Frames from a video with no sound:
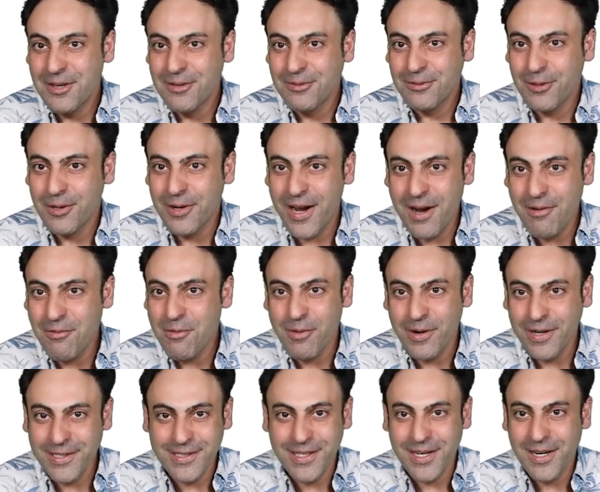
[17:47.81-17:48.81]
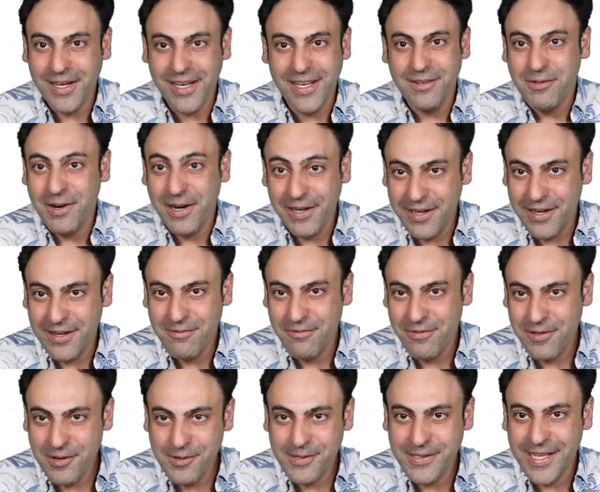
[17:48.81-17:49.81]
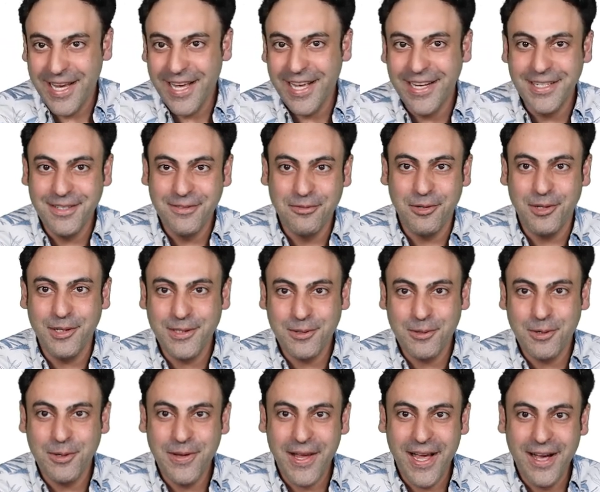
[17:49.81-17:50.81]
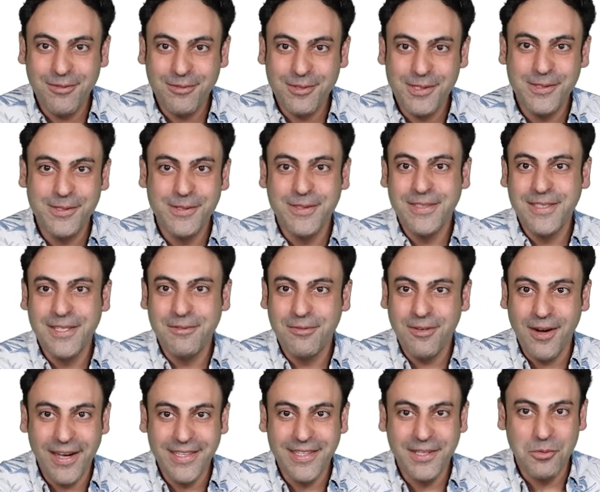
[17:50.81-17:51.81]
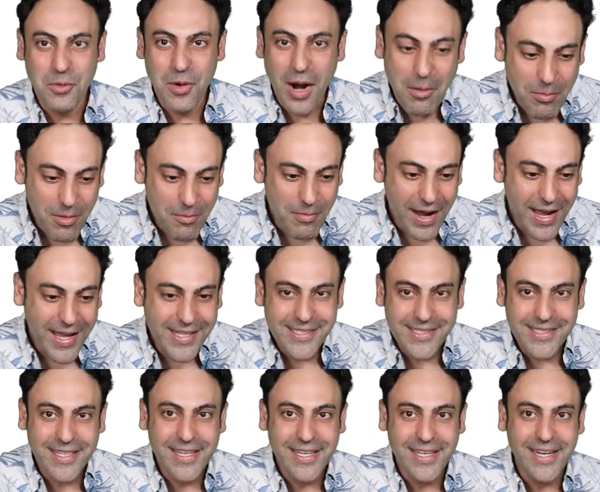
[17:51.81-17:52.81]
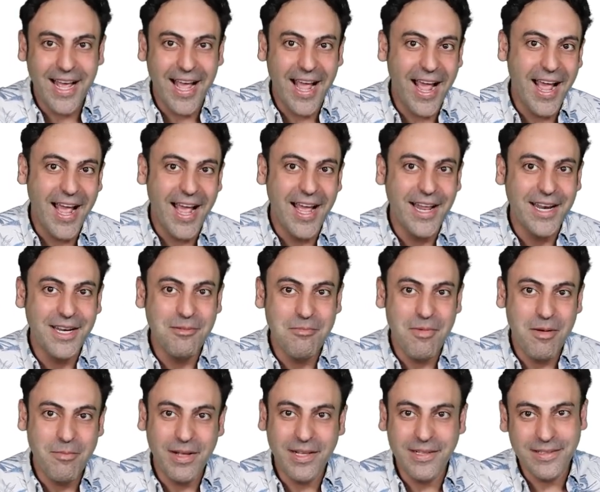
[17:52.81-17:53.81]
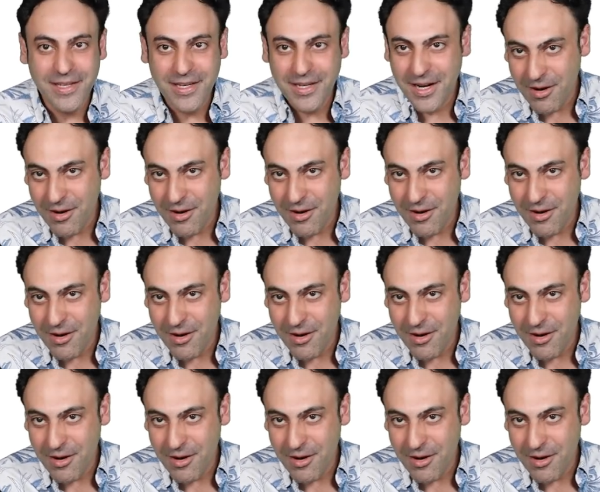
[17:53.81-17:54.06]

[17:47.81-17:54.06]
for everyone is going to get very confused. And first of all, you have to define the rapamycin and mammalian.